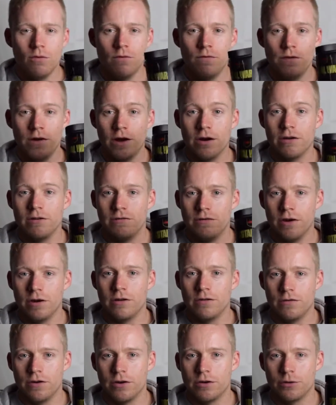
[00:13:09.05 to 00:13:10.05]
Very,
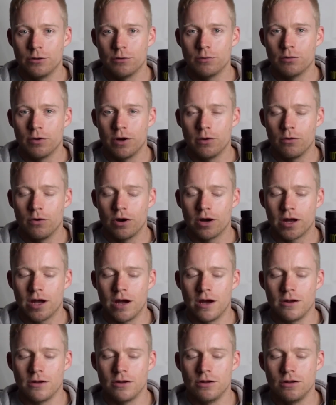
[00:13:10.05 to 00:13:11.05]
very, very good
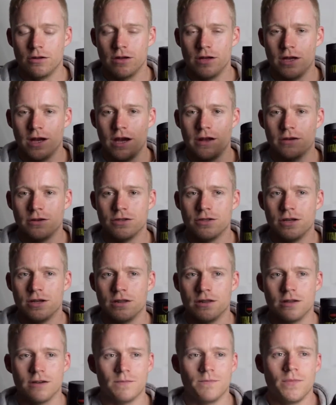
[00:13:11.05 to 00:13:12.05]
pre-workout. The energy,
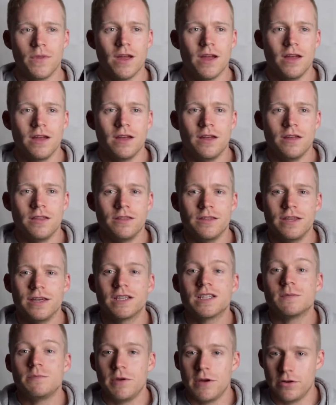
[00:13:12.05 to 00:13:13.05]
the
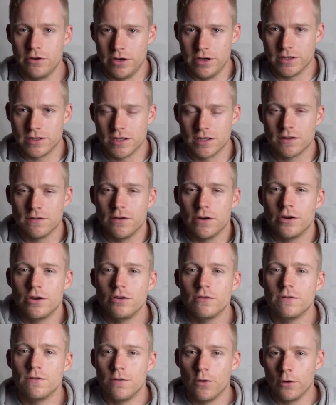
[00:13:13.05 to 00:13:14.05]
experience, it's a very
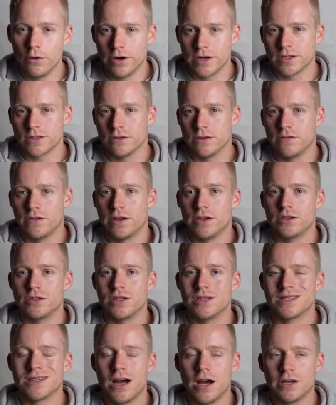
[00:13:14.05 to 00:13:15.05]
euphoric sort of
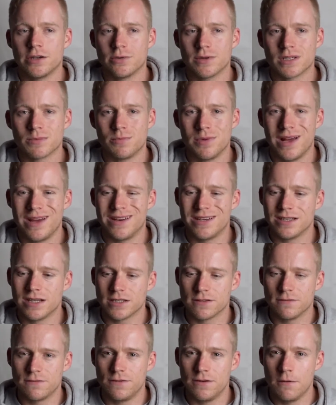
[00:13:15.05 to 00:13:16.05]
energy. It's hard to explain. It
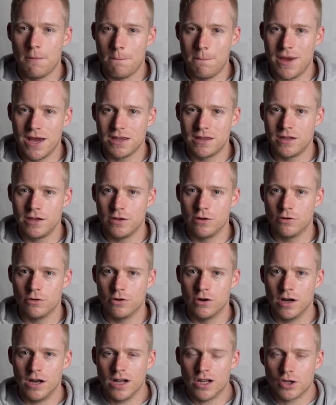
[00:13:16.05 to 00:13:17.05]
doesn't feel methy
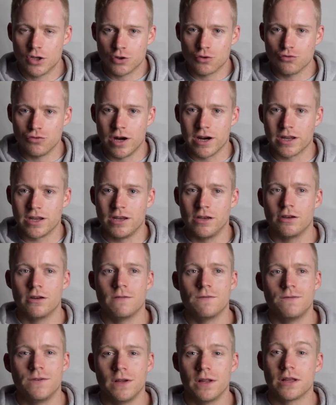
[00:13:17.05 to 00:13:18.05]
or druggy. You
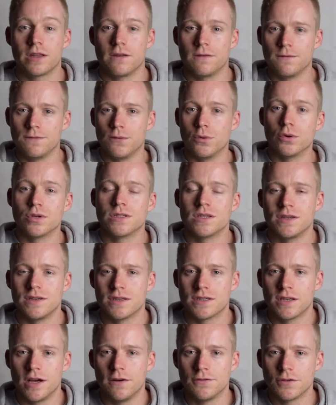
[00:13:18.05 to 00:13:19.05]
don't feel like you're forcing
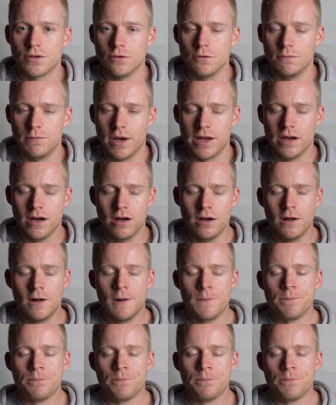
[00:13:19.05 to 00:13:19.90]
yourself to do better.